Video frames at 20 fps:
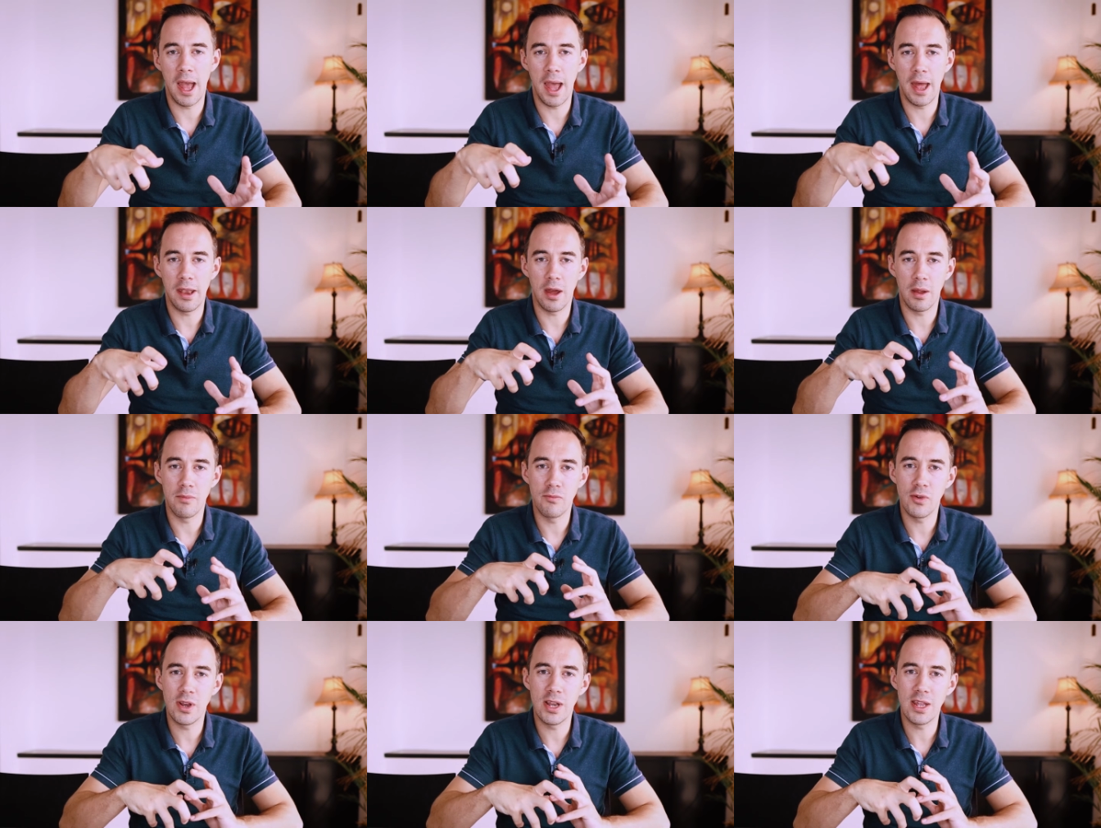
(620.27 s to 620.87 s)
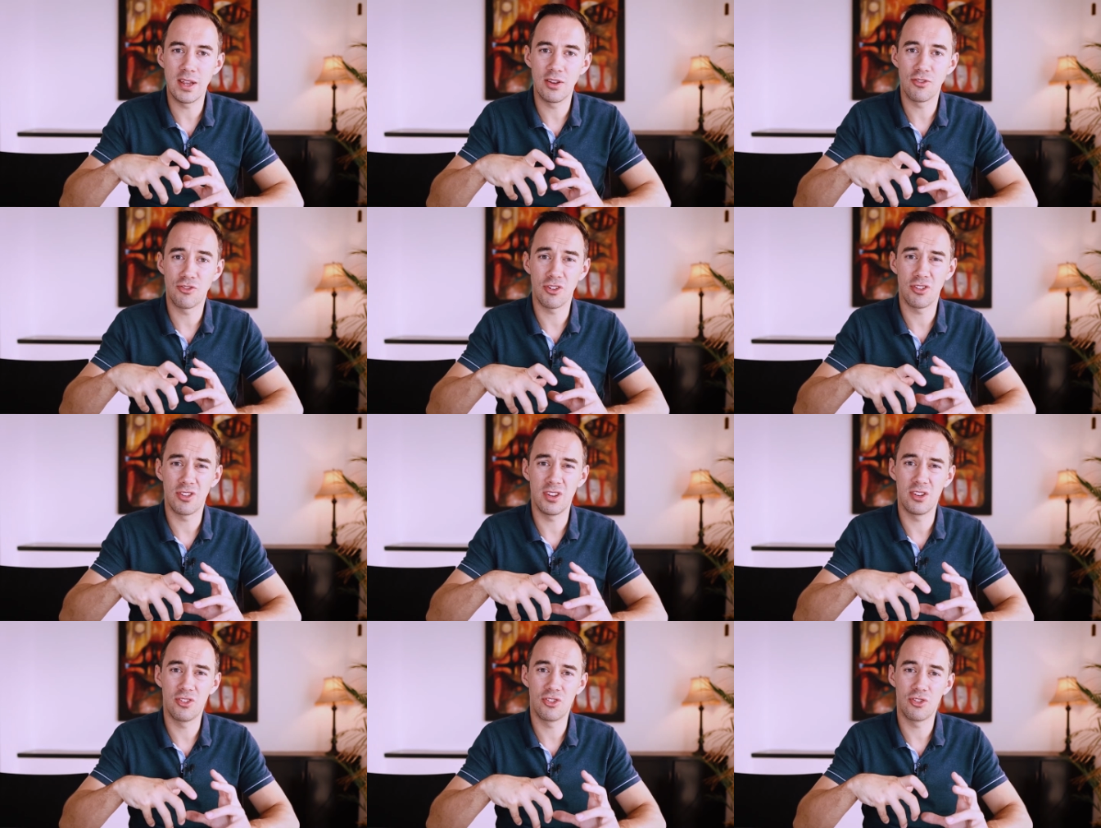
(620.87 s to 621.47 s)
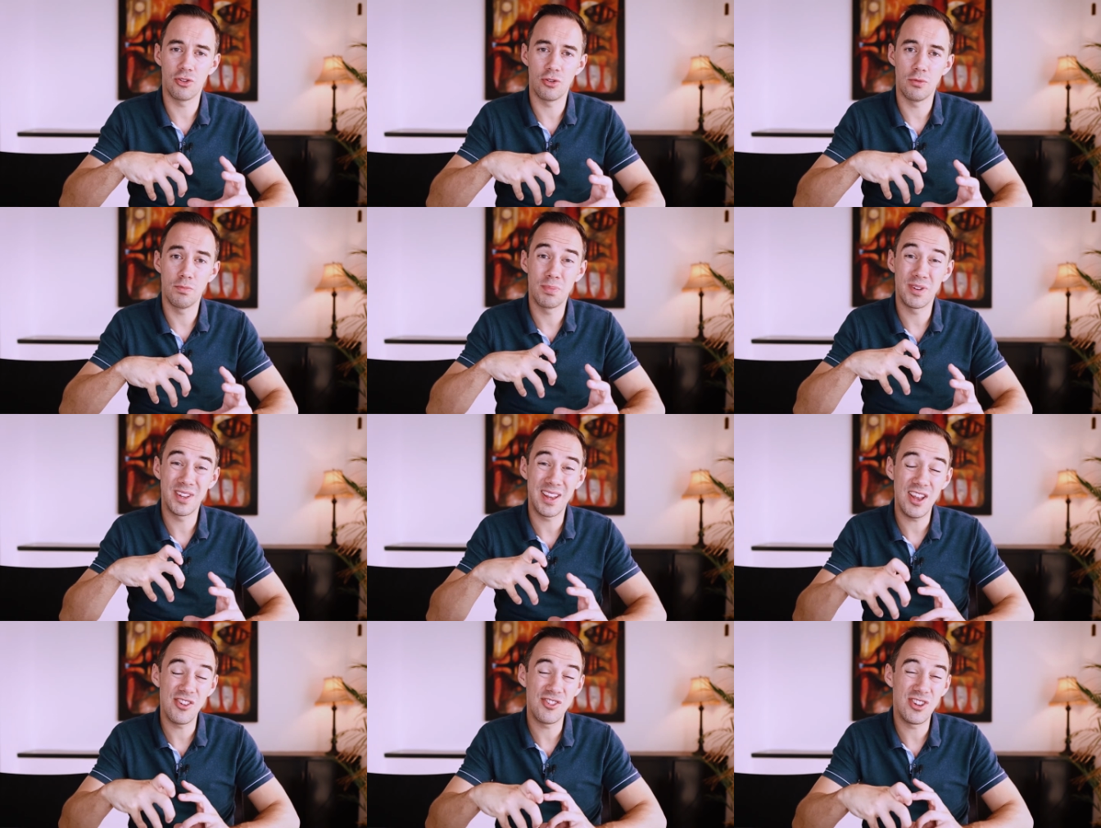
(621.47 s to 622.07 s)
and I'm really interested to
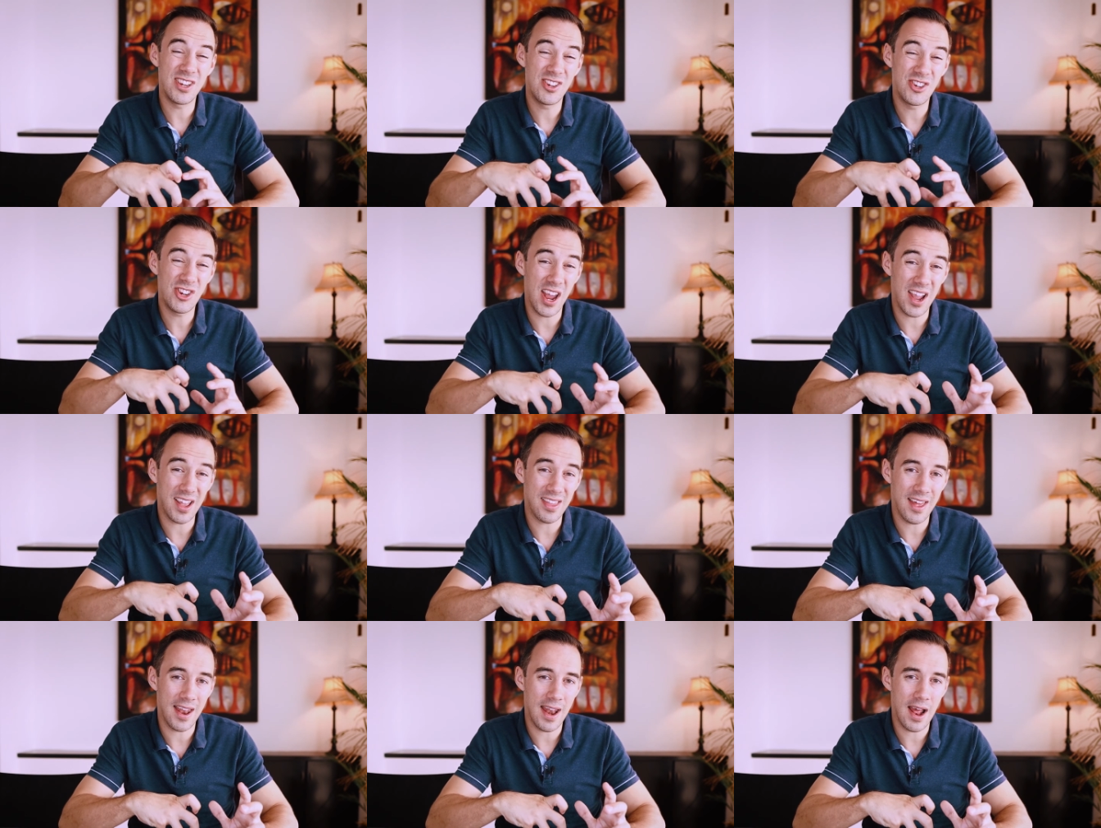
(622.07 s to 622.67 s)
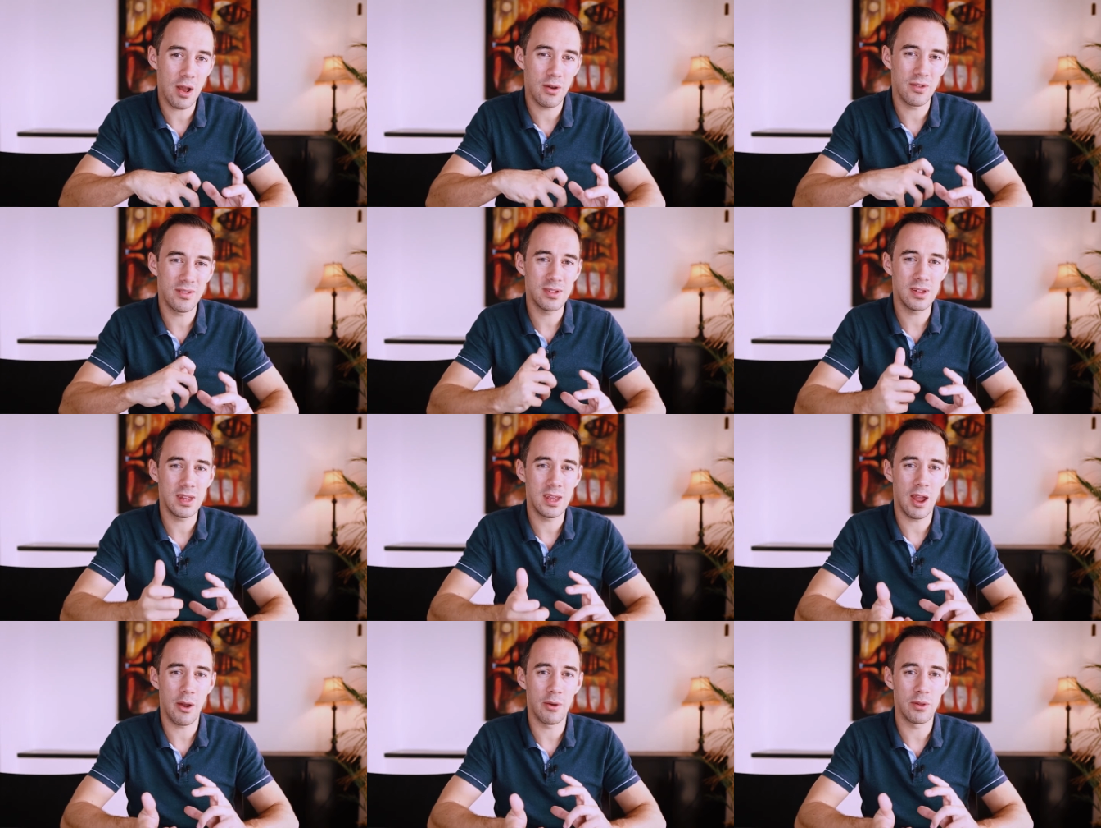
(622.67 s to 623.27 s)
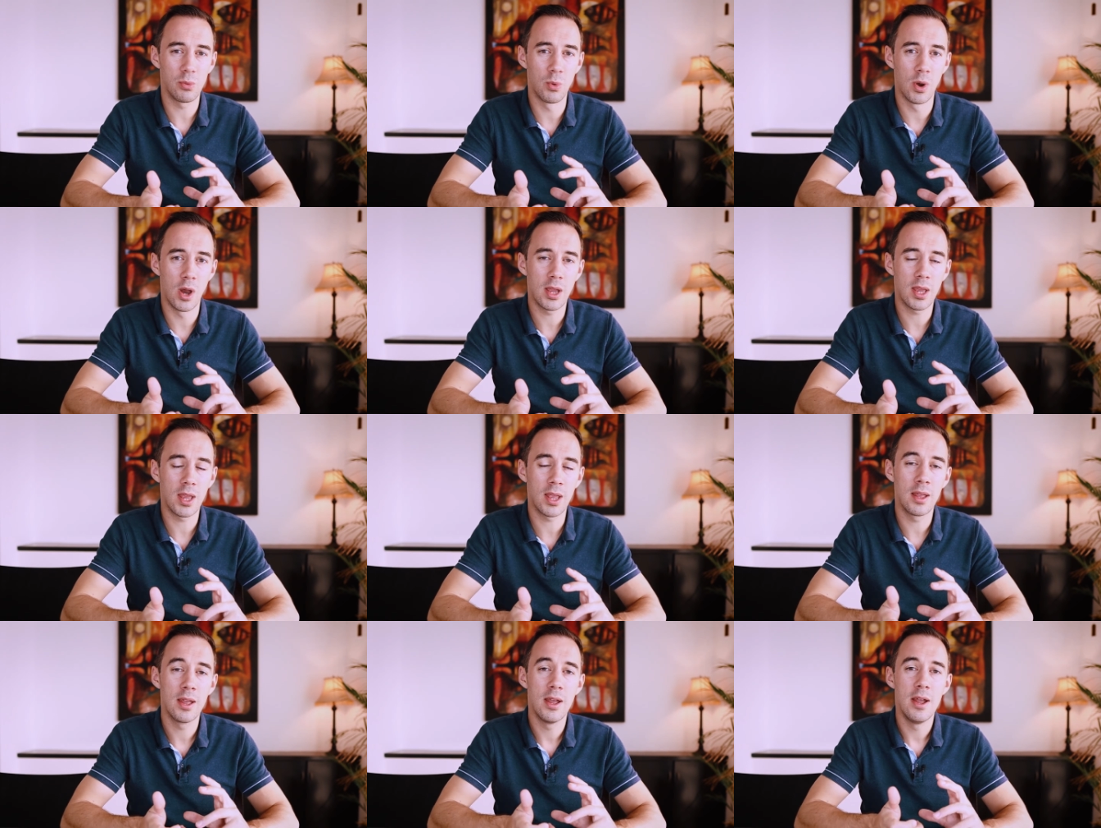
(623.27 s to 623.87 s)
potentially check that out, see how it's
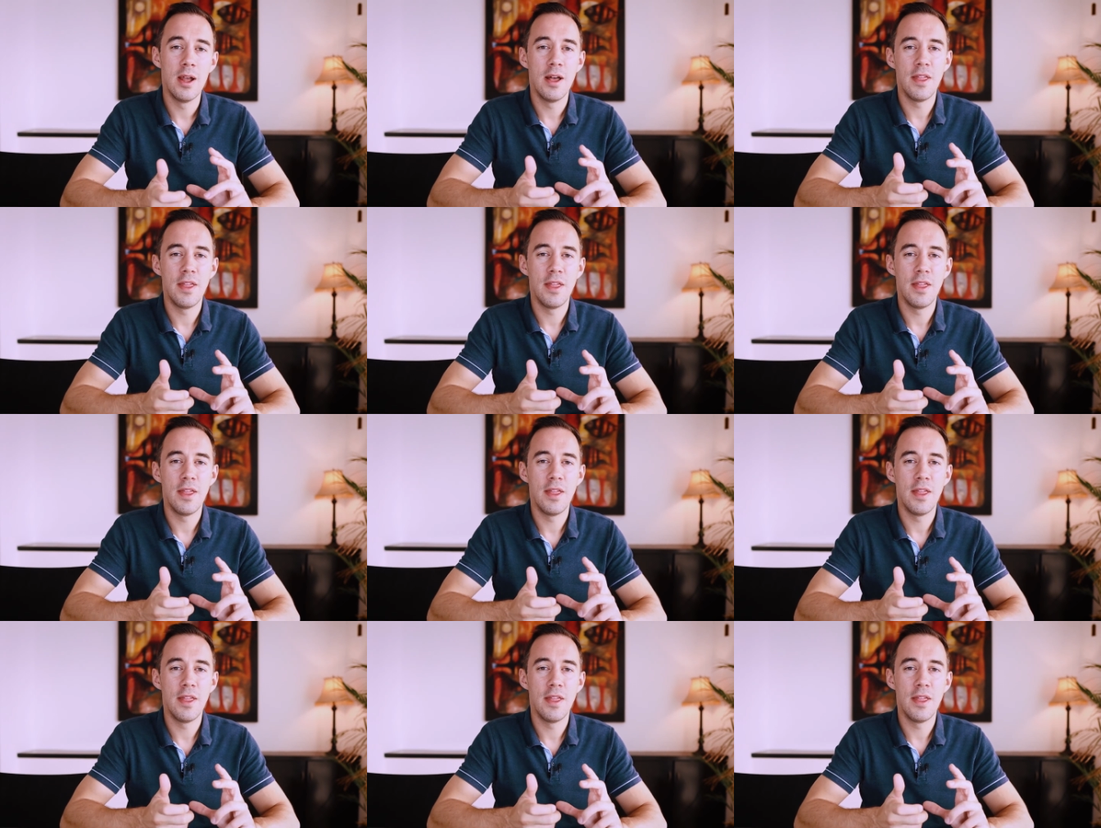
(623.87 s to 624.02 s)
working.